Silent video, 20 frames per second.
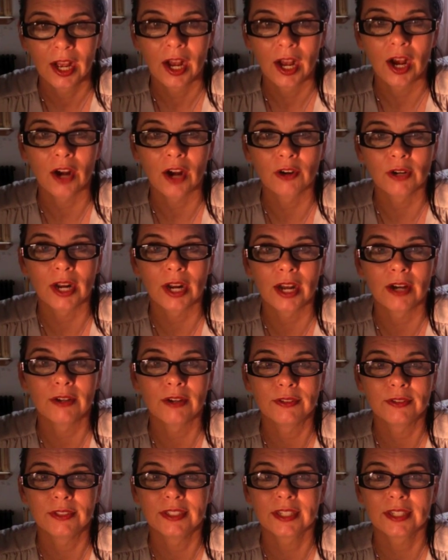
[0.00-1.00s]

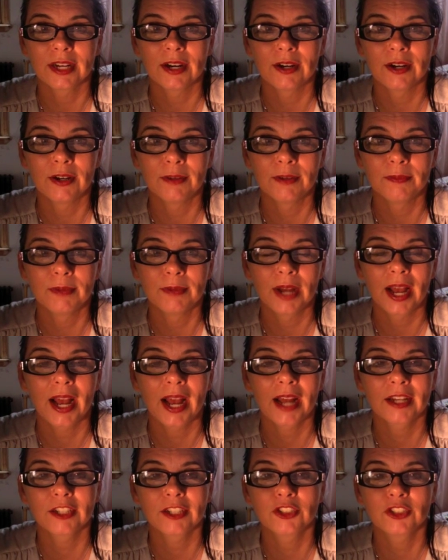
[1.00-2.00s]
around um,
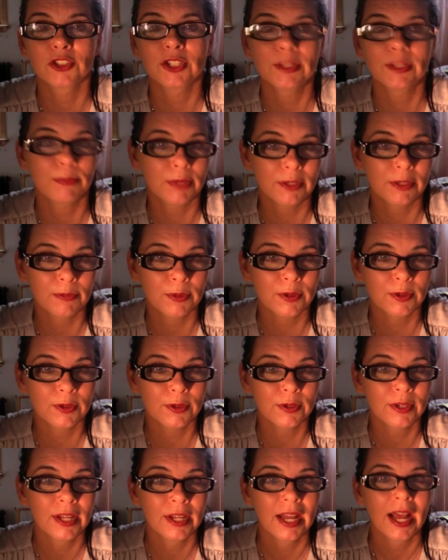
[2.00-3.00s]
how to treat people,
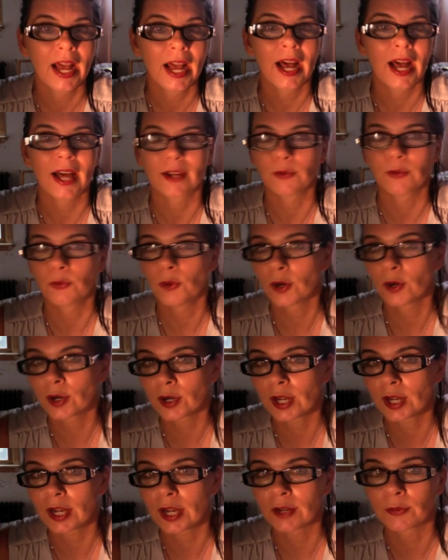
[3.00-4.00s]
how to work,
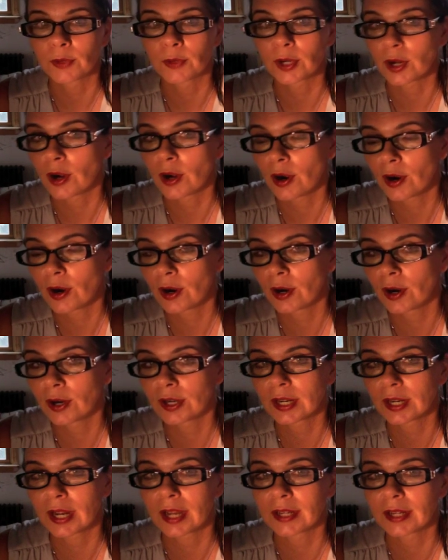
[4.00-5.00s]
how to work hard,
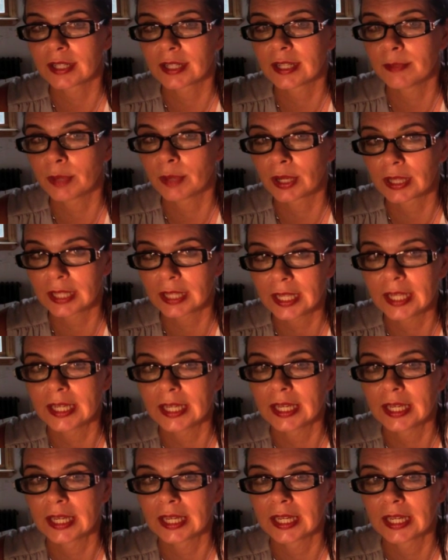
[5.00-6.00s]
how to keep it clean
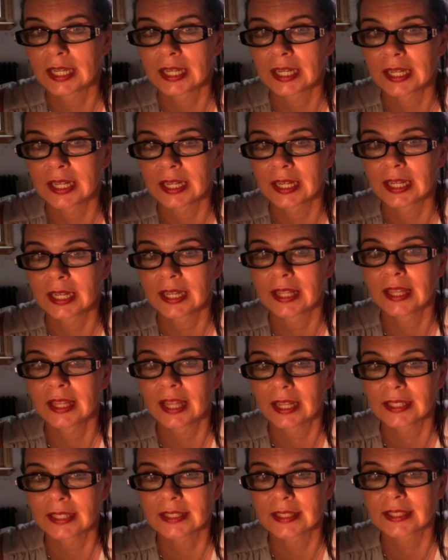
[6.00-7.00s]

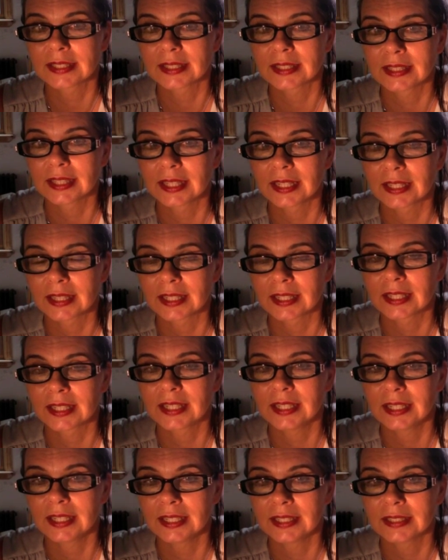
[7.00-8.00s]
that's like the
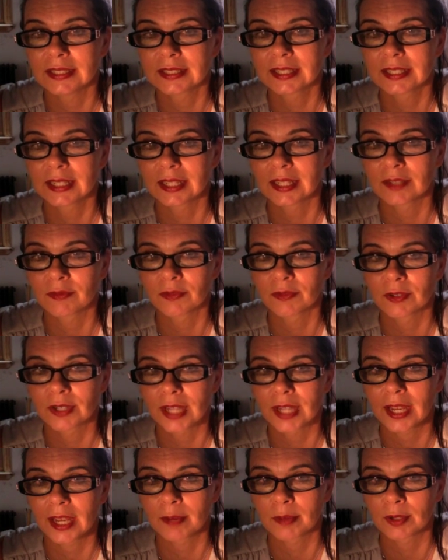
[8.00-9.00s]
key ticket for
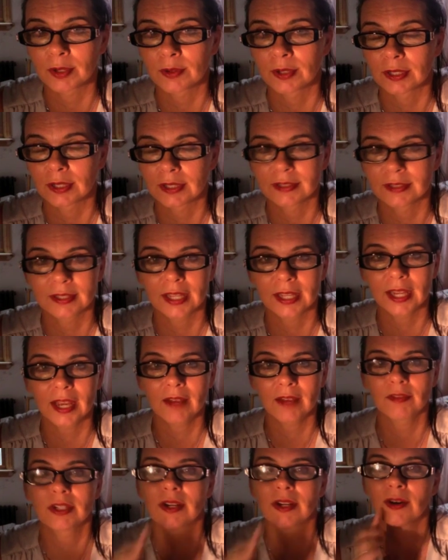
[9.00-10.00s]
Capricorn because they
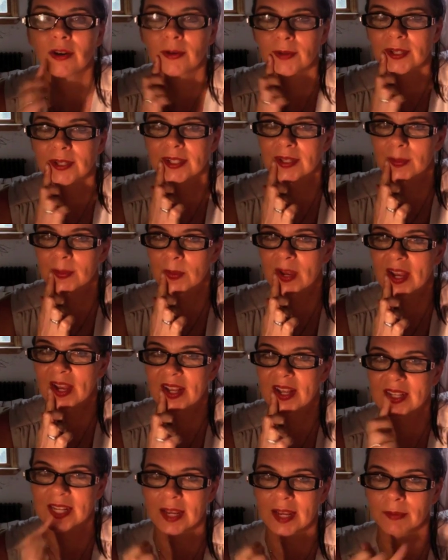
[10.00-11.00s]
haven't always in the
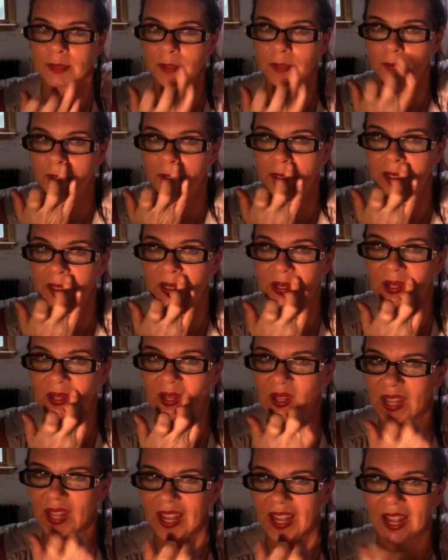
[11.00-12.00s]
past kept it really
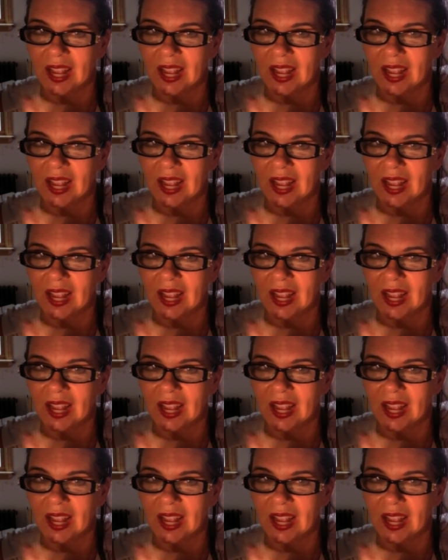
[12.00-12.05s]
clean.